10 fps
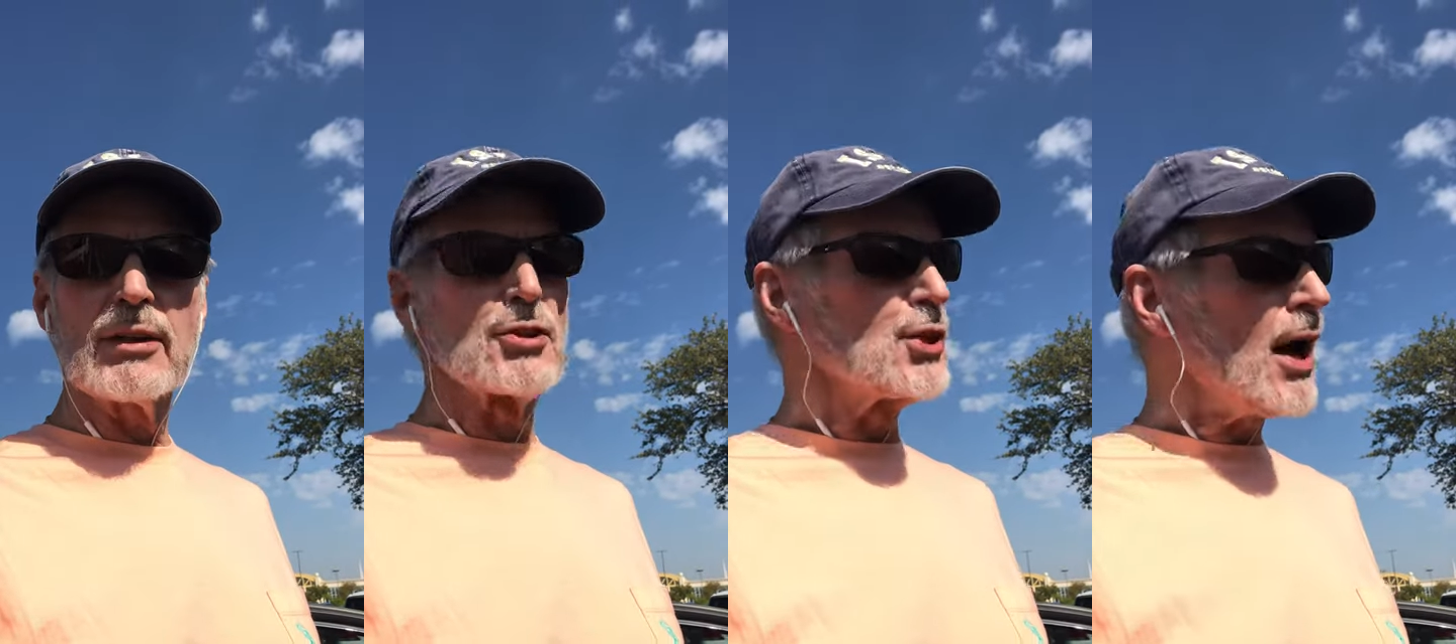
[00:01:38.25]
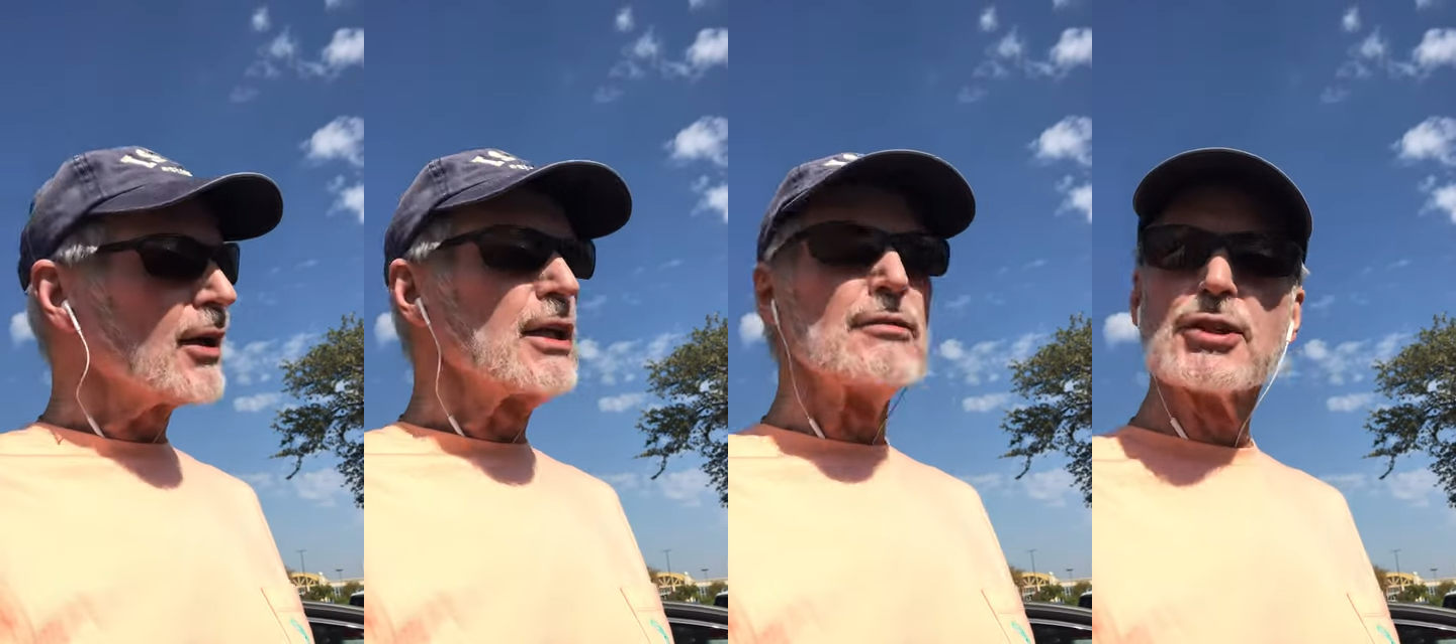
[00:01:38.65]
because now it
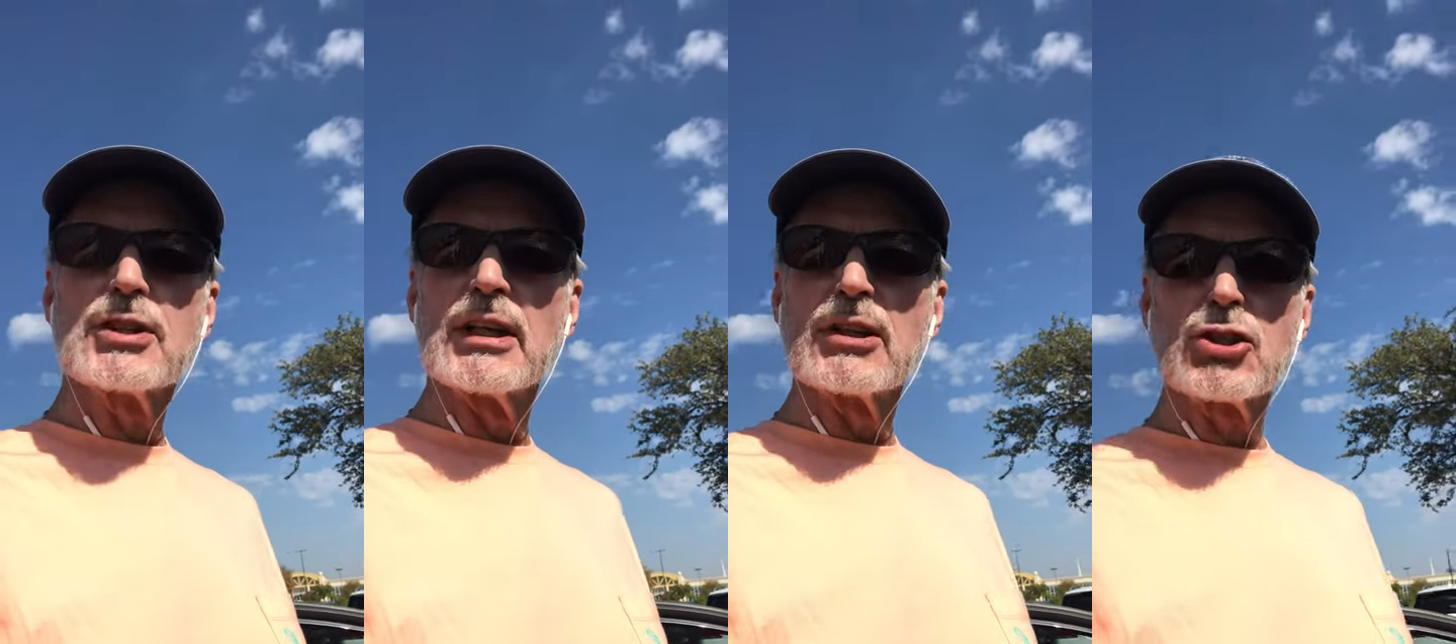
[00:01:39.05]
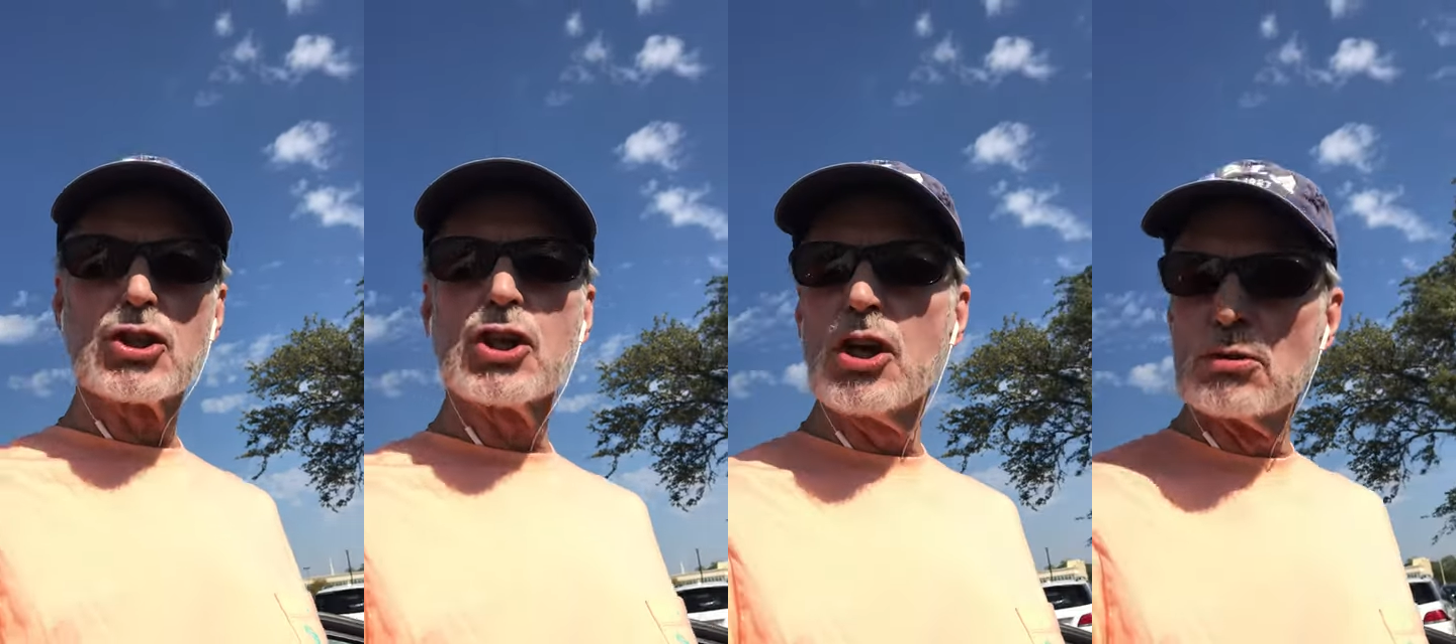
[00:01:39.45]
gives us an
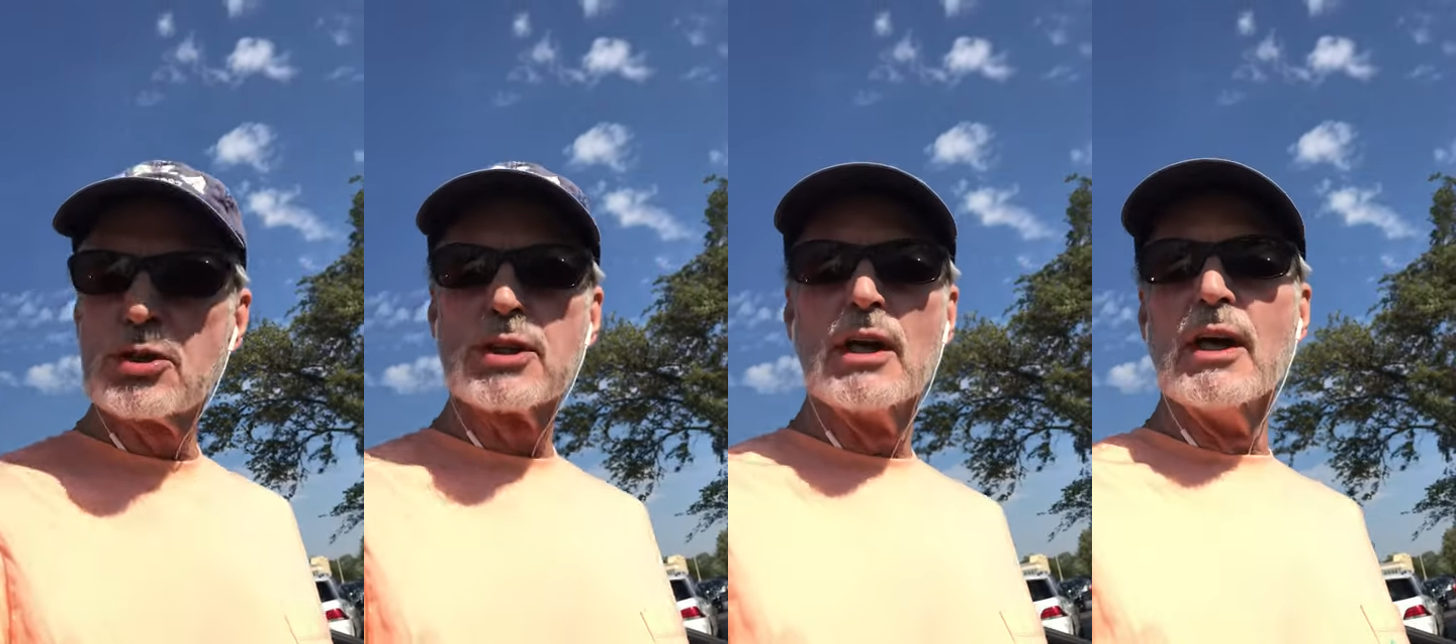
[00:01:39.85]
excuse